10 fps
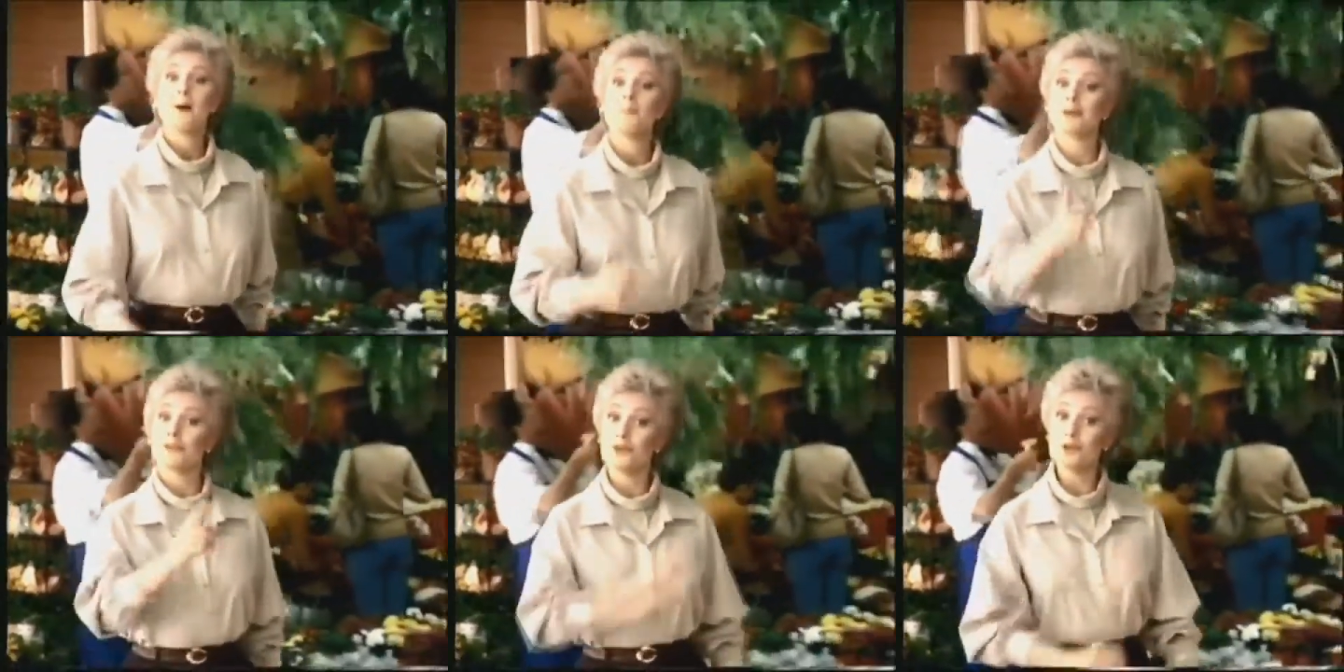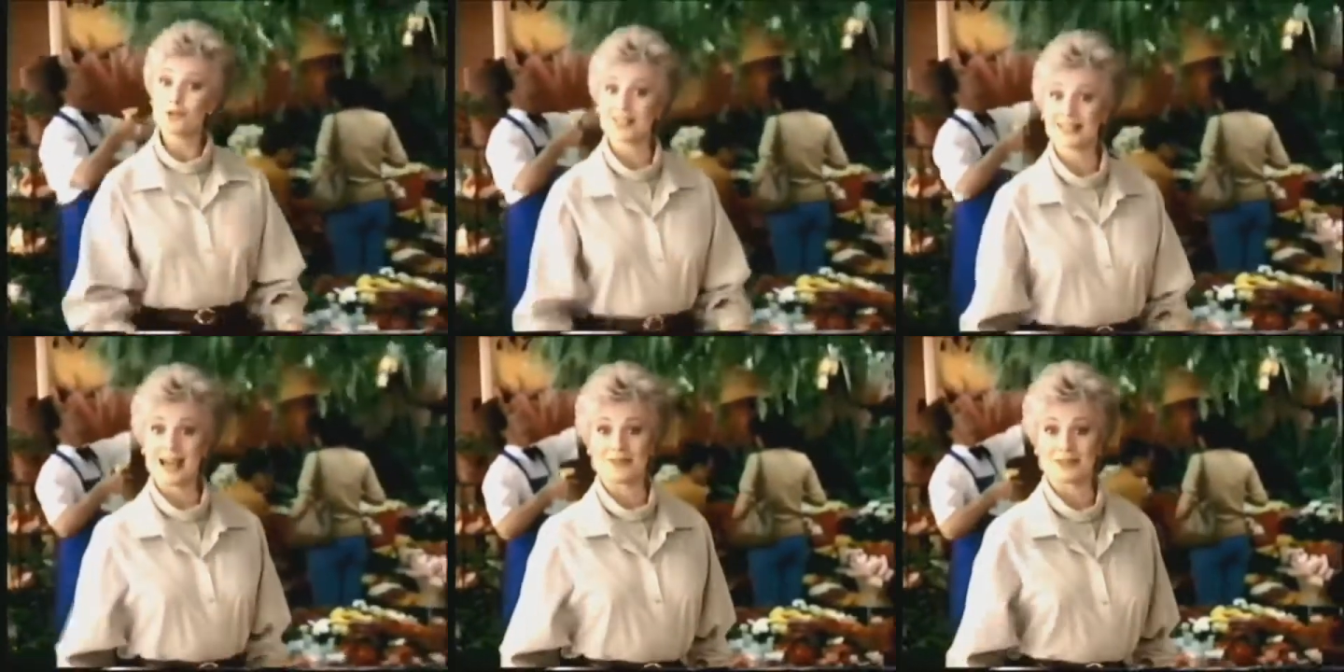But if you
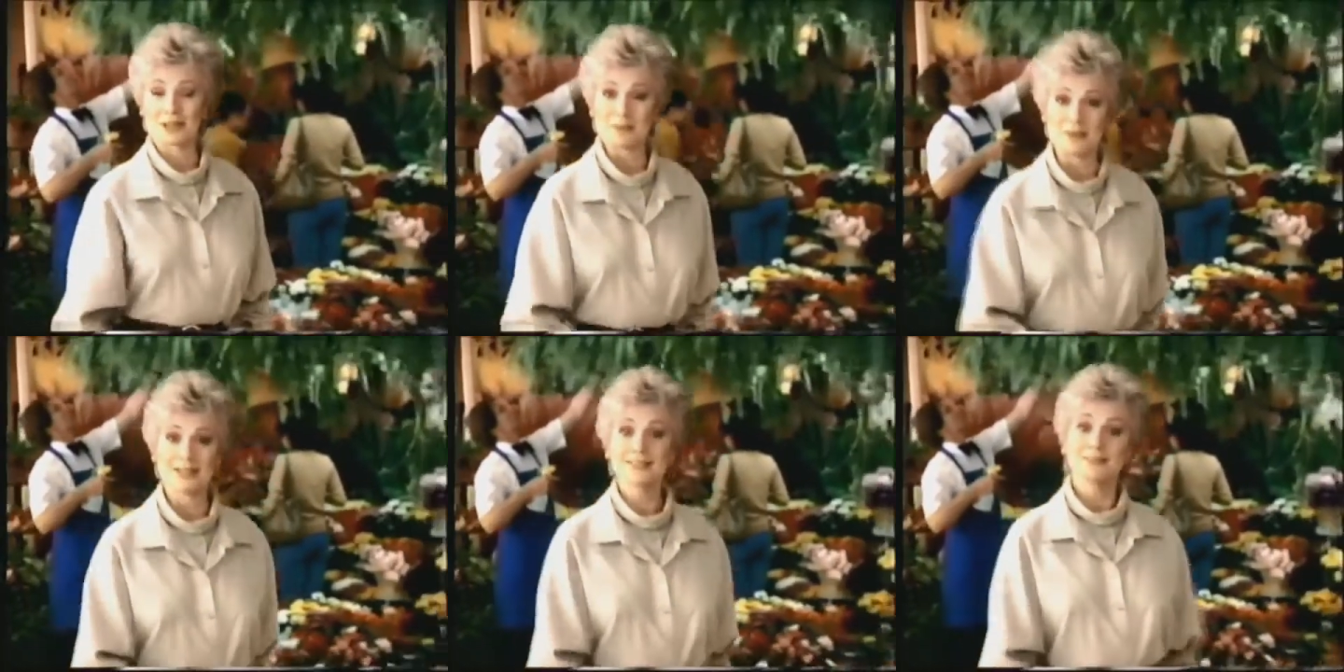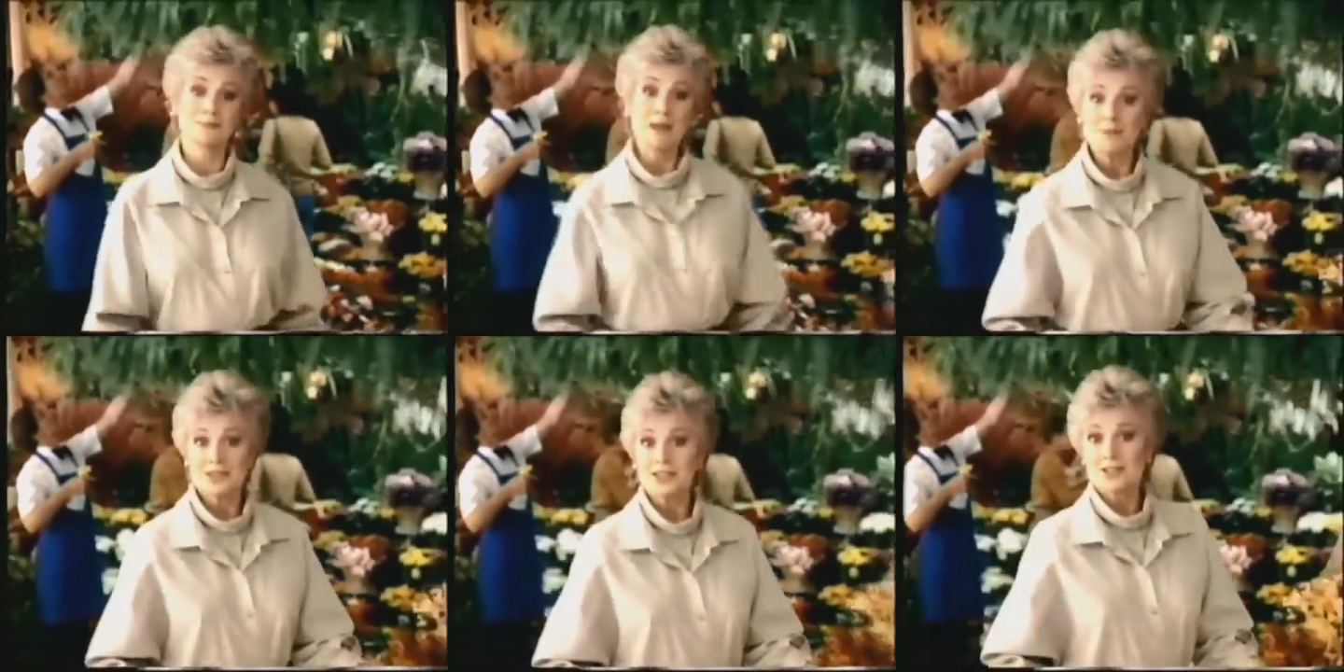still haven't come in,
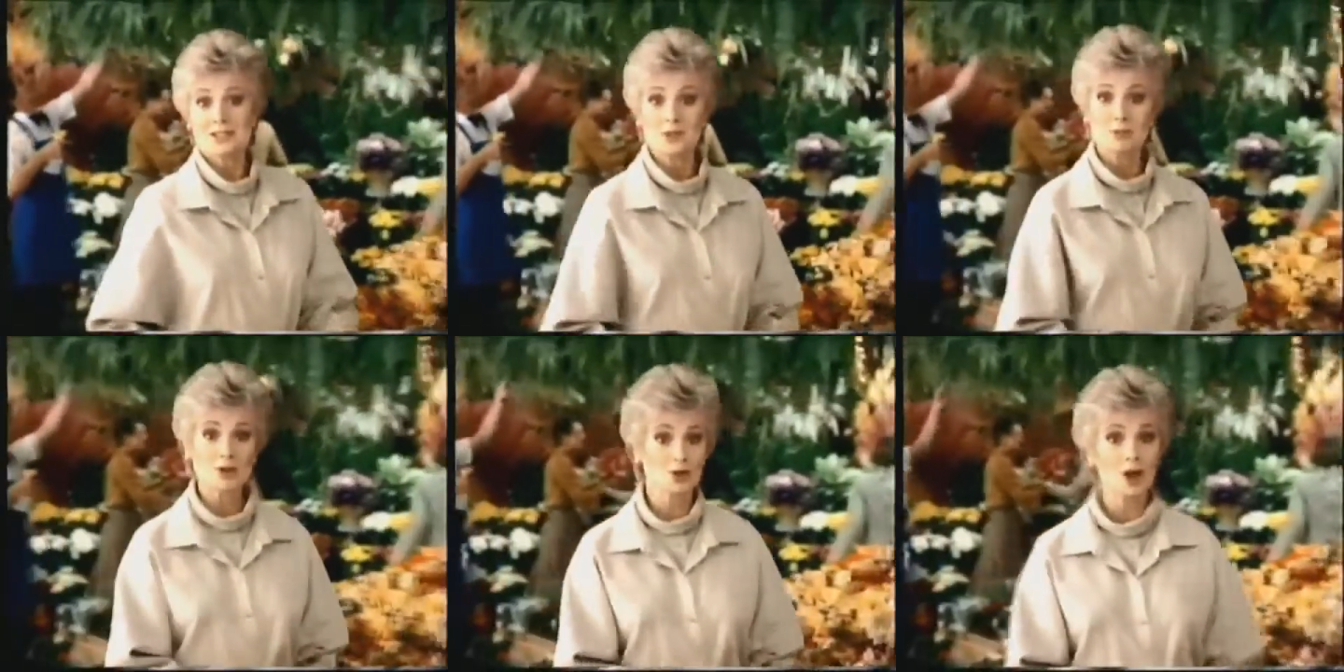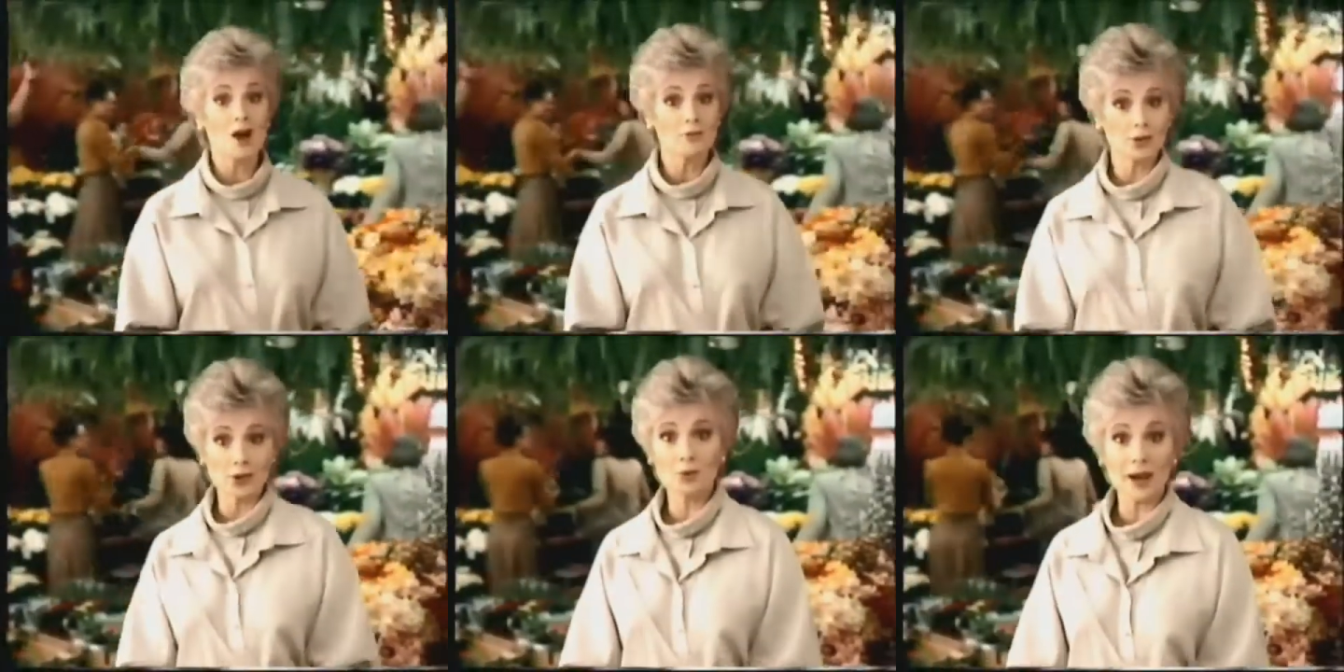maybe this is the special offer
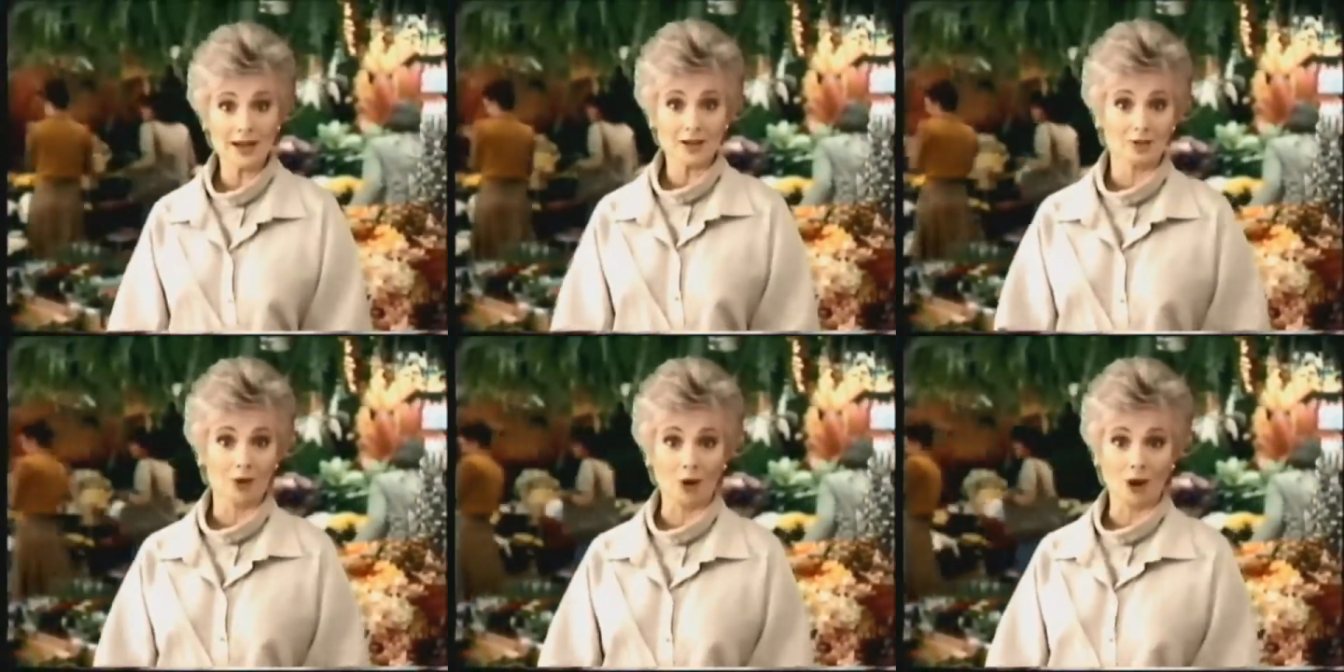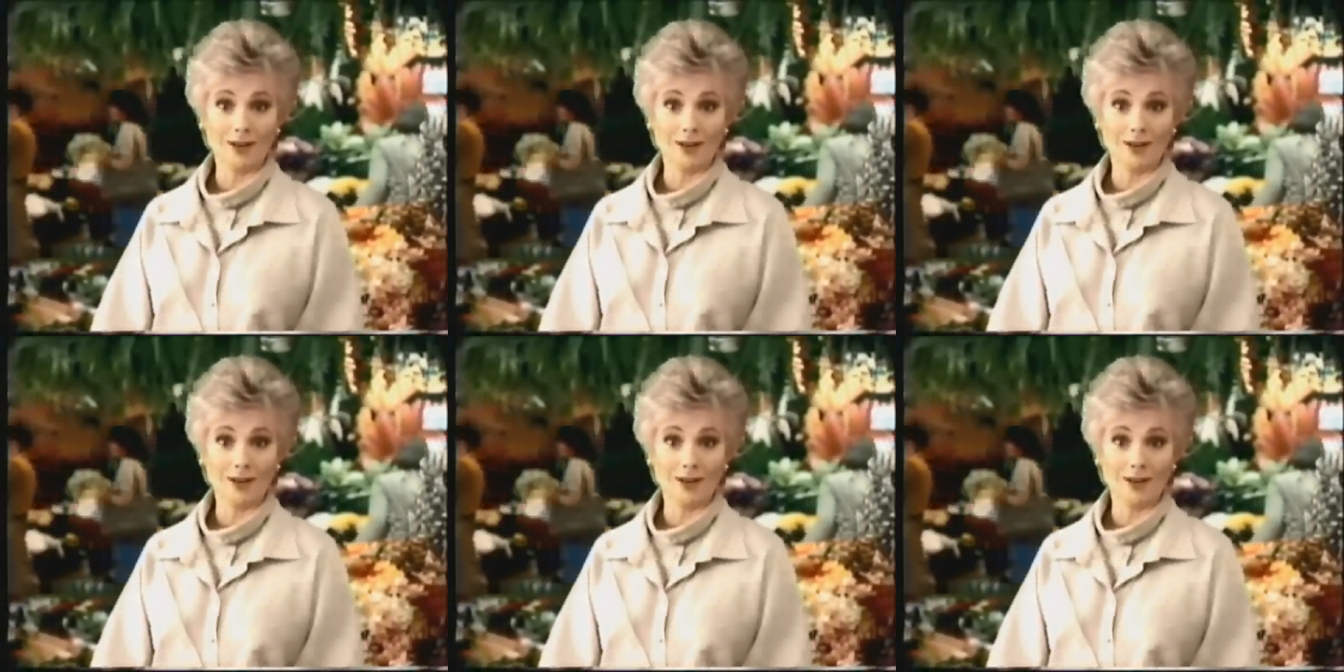you're waiting for.